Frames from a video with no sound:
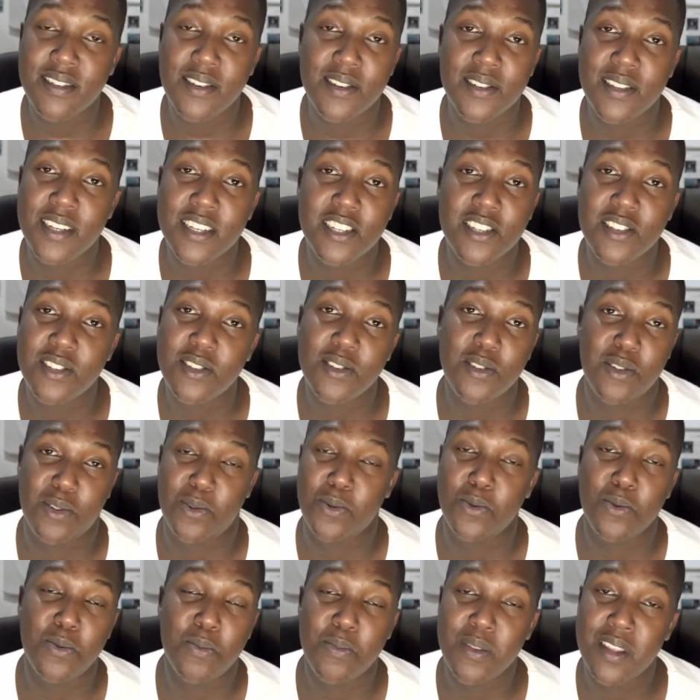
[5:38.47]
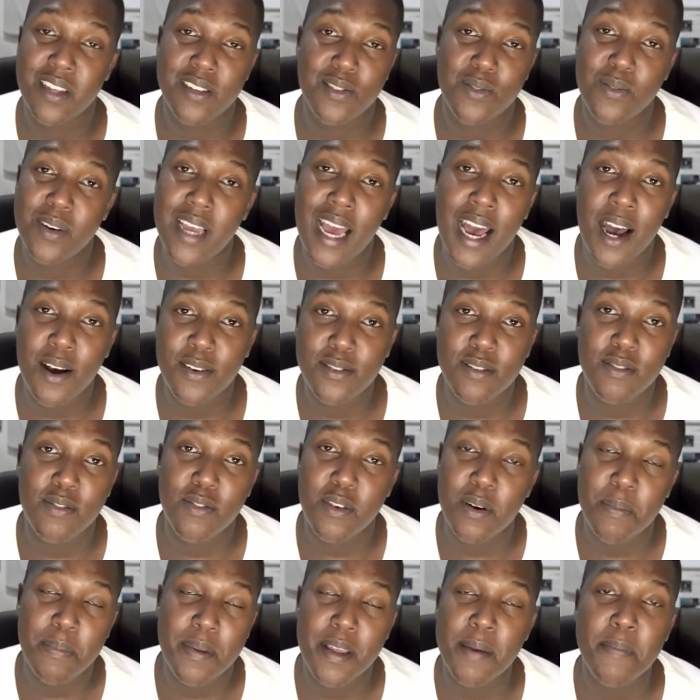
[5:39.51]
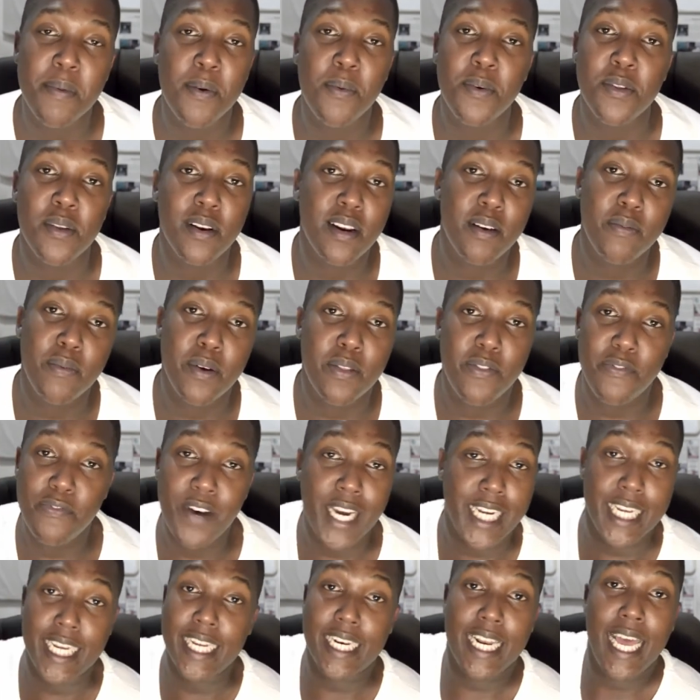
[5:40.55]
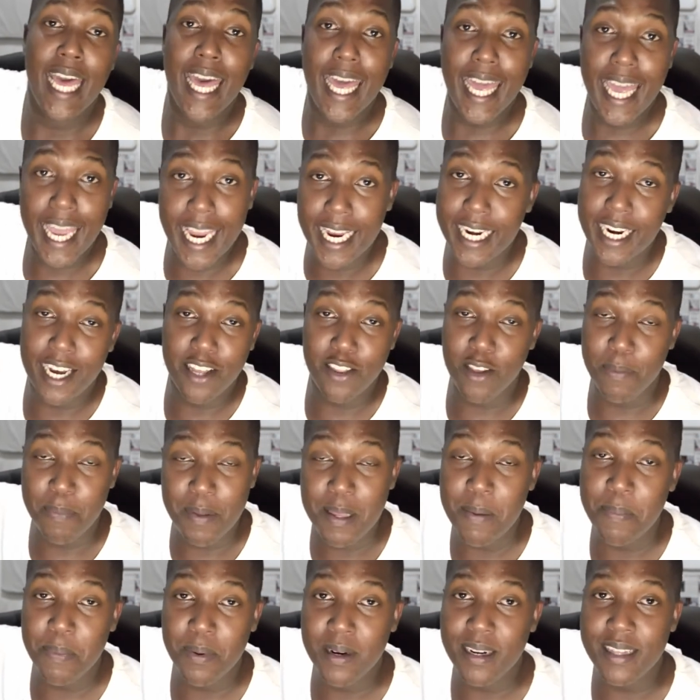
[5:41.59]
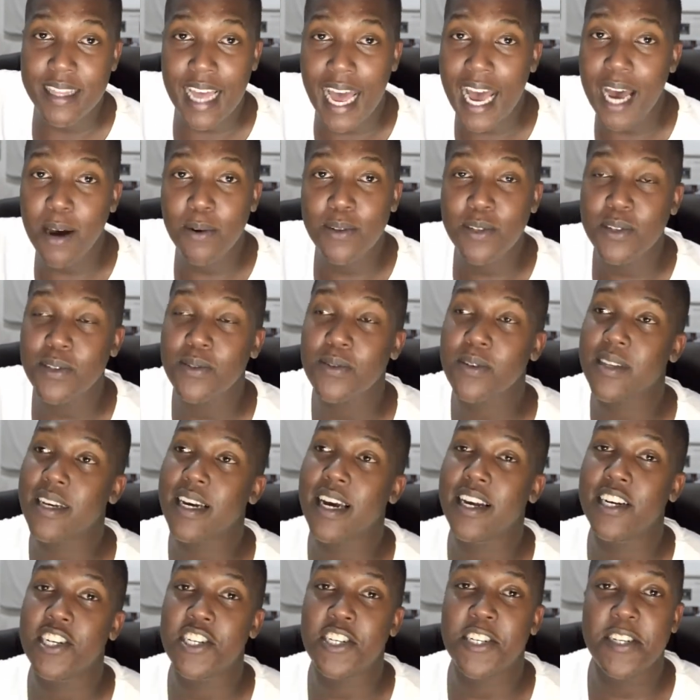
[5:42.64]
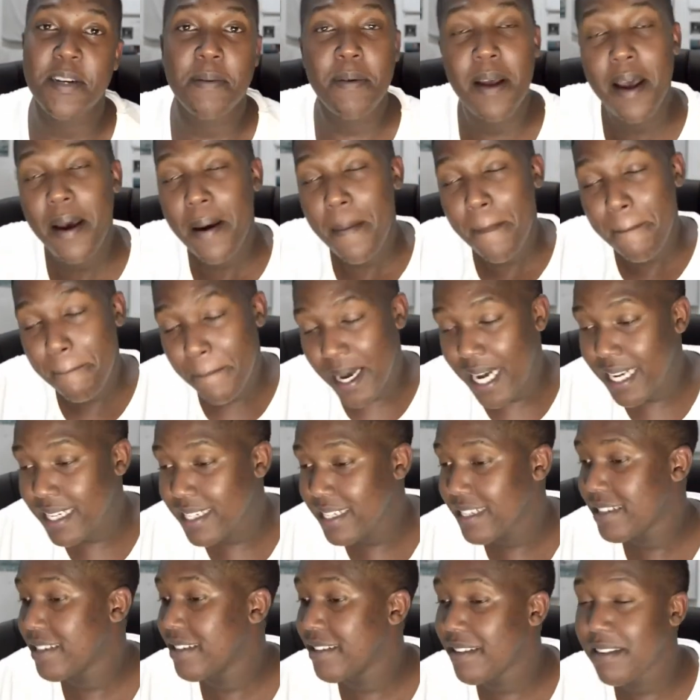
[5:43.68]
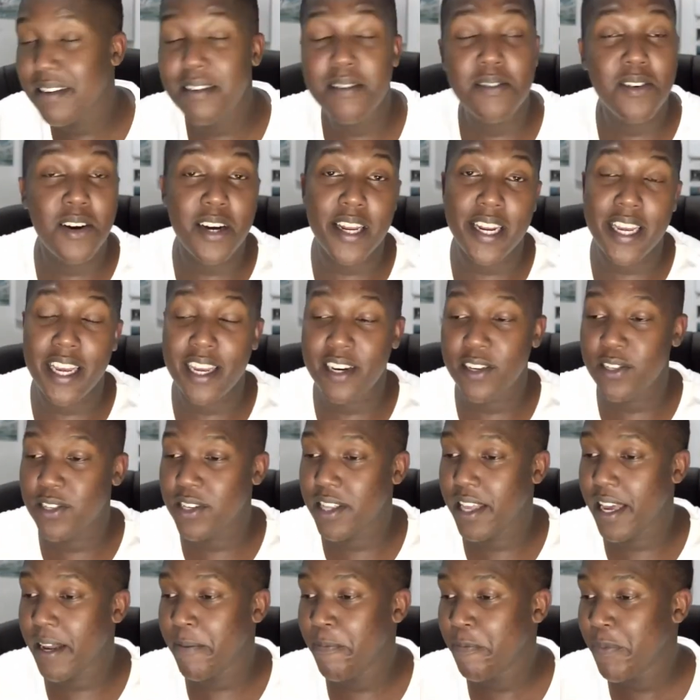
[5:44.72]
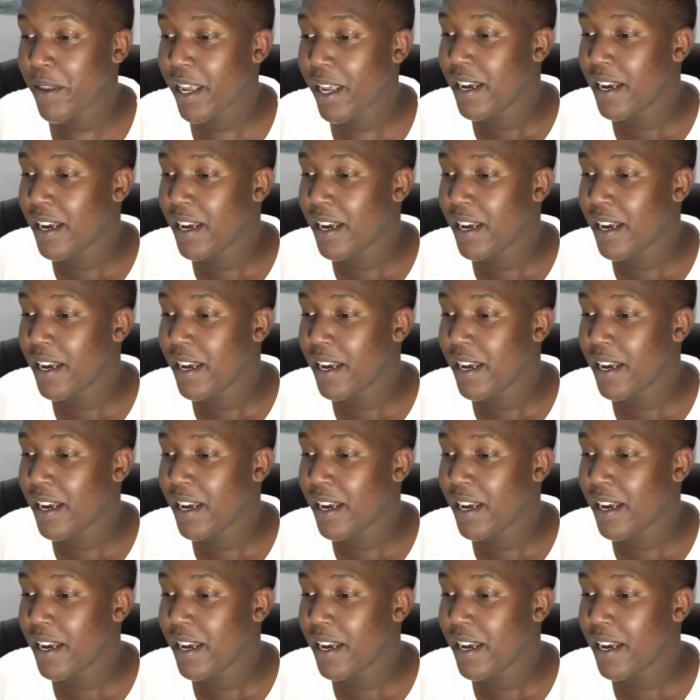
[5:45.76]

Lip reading: because they just assume there's only a house of three people when you live with fucking eight other people in the house and all that kind of shit. But I'm not gonna get into that.